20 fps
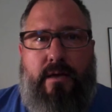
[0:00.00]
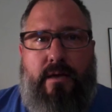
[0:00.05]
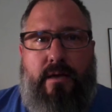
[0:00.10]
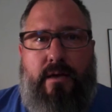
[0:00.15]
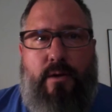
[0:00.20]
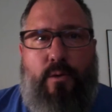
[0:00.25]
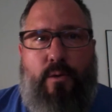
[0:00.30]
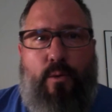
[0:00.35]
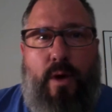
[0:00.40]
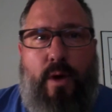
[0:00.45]

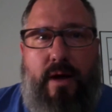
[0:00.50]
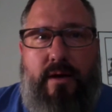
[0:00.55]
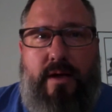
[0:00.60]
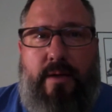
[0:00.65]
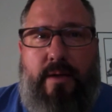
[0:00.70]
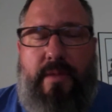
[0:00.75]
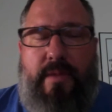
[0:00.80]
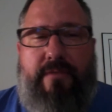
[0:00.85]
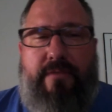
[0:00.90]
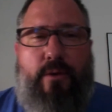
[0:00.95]

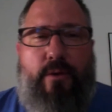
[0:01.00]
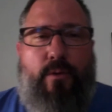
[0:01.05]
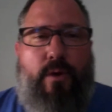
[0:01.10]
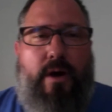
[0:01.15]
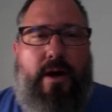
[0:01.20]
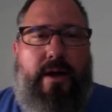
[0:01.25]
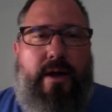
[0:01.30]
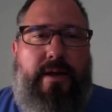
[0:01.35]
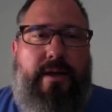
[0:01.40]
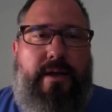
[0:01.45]
Welcome,
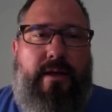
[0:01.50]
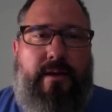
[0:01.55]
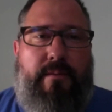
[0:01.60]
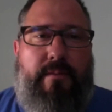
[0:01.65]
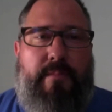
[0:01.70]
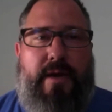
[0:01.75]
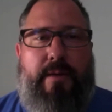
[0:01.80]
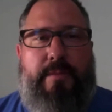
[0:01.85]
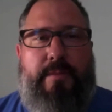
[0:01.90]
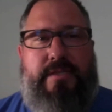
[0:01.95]
everyone.
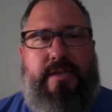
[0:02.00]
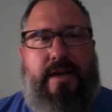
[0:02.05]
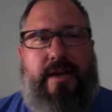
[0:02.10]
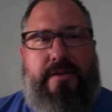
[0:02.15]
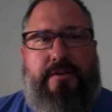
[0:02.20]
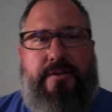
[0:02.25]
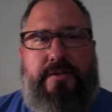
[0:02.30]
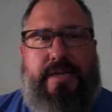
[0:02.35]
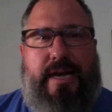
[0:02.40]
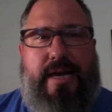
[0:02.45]
My name is
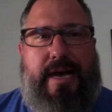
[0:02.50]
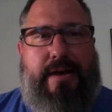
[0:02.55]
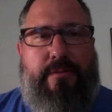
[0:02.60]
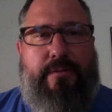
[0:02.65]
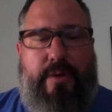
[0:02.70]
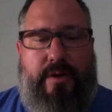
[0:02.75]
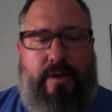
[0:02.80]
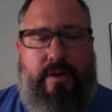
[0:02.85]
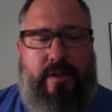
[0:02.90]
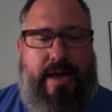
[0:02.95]
Dr. Todd
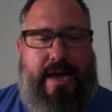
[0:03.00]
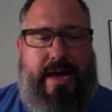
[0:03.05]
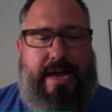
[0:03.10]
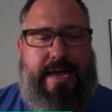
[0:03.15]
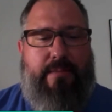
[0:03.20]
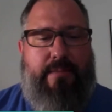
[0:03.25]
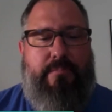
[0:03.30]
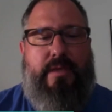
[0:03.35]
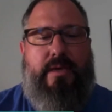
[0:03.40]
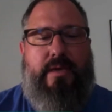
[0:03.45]
Riddle. I
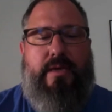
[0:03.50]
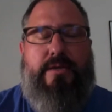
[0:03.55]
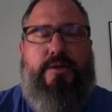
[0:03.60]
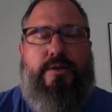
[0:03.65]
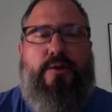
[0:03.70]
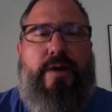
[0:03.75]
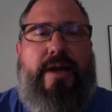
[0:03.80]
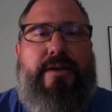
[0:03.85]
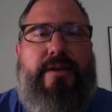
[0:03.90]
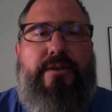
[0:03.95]
am the
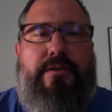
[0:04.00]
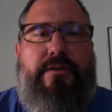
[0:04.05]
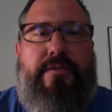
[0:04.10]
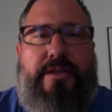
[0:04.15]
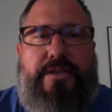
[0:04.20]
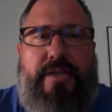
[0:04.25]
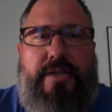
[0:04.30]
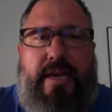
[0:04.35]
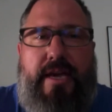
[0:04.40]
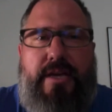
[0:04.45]
Director of
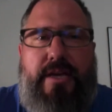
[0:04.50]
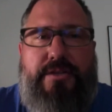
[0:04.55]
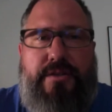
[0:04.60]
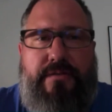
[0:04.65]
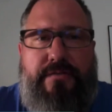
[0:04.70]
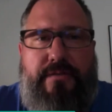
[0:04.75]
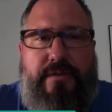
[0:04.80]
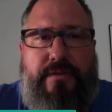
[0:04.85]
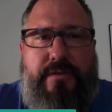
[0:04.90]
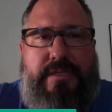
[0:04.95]
Education
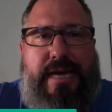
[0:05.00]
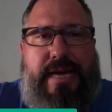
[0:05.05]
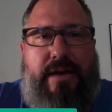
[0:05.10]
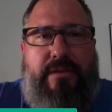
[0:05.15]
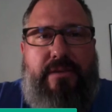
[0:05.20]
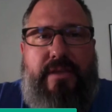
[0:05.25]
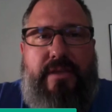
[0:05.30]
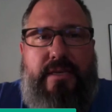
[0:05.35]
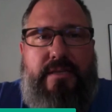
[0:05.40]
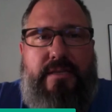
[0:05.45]
for
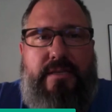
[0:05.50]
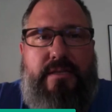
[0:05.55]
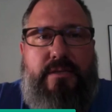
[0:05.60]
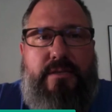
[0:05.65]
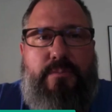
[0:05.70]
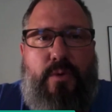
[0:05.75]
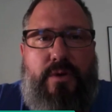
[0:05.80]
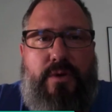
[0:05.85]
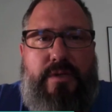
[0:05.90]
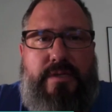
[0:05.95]
Southeast
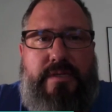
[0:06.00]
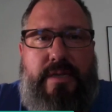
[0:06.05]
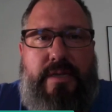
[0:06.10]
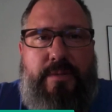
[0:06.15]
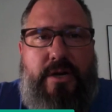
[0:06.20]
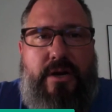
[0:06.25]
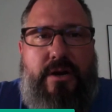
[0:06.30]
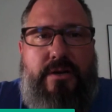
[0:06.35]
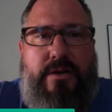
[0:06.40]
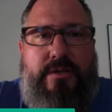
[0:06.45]
Sports
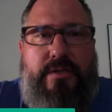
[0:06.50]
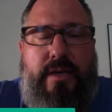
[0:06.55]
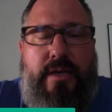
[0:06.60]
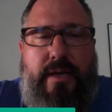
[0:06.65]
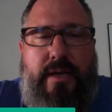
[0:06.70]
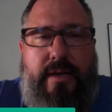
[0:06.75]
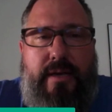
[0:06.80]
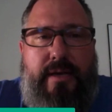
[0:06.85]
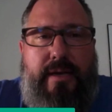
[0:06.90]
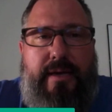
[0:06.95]
Seminars,
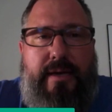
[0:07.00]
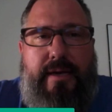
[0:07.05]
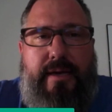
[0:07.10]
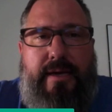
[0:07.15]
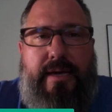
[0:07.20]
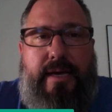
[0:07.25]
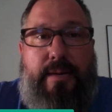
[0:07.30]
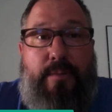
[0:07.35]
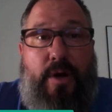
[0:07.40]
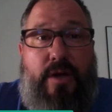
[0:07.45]

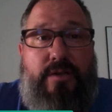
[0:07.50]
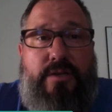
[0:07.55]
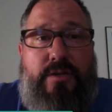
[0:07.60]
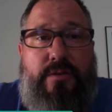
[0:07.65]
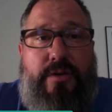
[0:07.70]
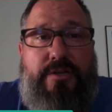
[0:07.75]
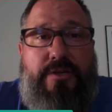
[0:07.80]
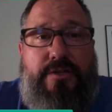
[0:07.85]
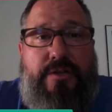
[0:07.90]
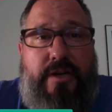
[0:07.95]
and I'm also an
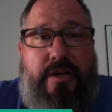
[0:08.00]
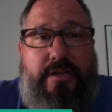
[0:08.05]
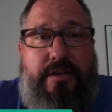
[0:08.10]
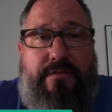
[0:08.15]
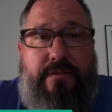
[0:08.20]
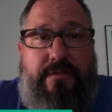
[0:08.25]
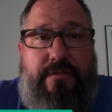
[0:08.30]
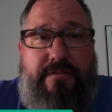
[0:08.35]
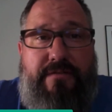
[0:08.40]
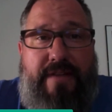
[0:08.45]
instructor
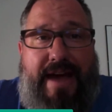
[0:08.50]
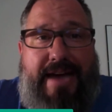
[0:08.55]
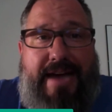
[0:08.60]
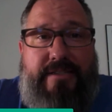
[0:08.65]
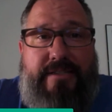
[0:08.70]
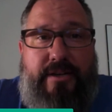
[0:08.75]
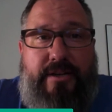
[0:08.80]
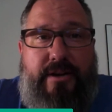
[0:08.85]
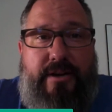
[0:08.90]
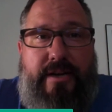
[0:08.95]
for
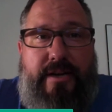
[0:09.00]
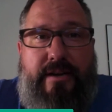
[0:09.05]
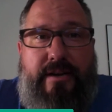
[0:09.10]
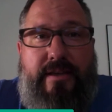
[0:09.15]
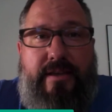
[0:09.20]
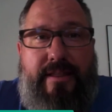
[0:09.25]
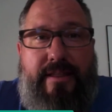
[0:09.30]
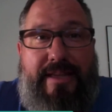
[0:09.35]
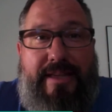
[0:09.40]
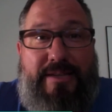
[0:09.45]
FAKTR, and
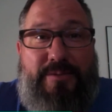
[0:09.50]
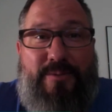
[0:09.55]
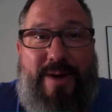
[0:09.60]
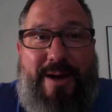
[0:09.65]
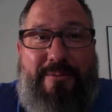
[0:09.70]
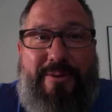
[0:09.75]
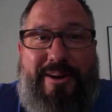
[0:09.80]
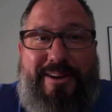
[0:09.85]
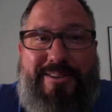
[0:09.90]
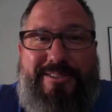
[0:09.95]
that's why
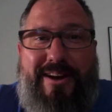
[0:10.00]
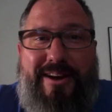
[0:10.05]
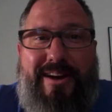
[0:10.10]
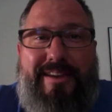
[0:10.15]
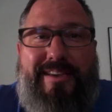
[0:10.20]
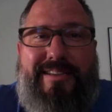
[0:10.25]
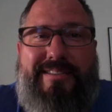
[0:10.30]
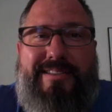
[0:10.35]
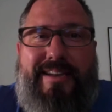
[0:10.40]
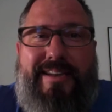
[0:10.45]
we're here
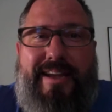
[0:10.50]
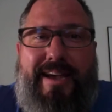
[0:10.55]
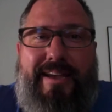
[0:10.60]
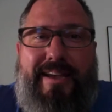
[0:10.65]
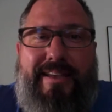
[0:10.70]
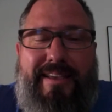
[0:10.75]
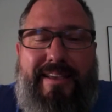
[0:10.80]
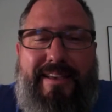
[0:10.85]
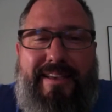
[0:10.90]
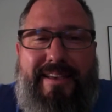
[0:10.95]
talking today.
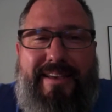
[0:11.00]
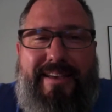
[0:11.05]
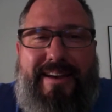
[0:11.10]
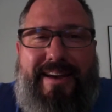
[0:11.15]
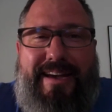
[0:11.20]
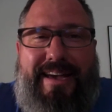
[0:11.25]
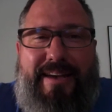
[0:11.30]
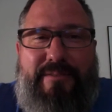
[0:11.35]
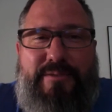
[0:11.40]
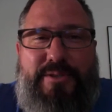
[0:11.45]

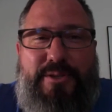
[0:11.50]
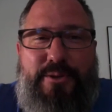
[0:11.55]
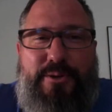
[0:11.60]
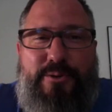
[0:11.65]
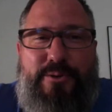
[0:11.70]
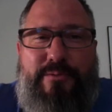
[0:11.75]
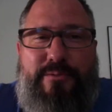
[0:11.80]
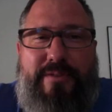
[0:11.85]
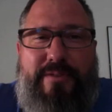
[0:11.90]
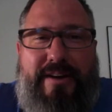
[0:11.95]
I have
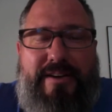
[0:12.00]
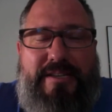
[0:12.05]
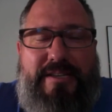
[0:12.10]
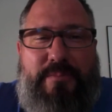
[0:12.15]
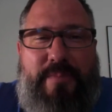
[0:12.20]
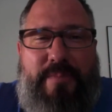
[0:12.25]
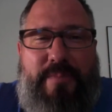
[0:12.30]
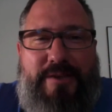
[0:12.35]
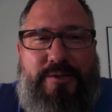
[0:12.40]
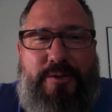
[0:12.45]
two very
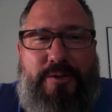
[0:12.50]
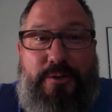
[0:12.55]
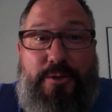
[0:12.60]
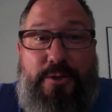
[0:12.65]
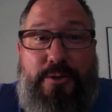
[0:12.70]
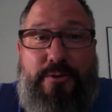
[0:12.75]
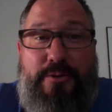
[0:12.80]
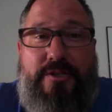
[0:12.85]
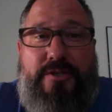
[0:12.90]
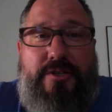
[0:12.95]
special
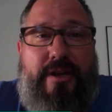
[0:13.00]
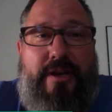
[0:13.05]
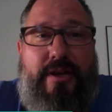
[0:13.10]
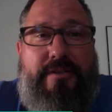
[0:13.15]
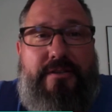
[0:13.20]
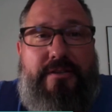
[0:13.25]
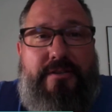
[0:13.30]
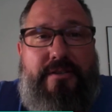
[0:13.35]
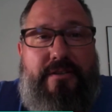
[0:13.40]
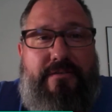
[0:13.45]
new
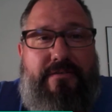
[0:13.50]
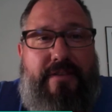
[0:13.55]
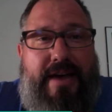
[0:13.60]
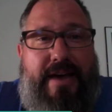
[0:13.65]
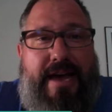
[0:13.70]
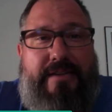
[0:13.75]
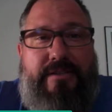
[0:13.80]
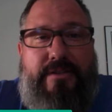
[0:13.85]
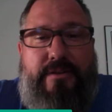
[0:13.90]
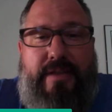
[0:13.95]
instructors to
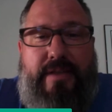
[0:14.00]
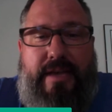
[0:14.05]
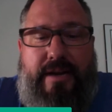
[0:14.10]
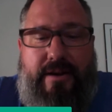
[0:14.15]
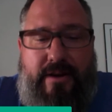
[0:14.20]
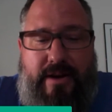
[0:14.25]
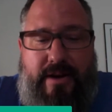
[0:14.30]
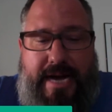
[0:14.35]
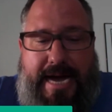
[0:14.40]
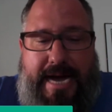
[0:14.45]
FAKTR that
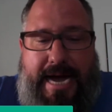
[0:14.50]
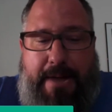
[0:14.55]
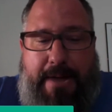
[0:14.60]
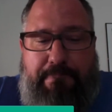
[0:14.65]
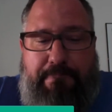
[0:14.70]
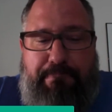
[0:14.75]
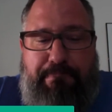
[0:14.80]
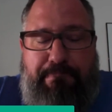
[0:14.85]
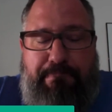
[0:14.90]
are going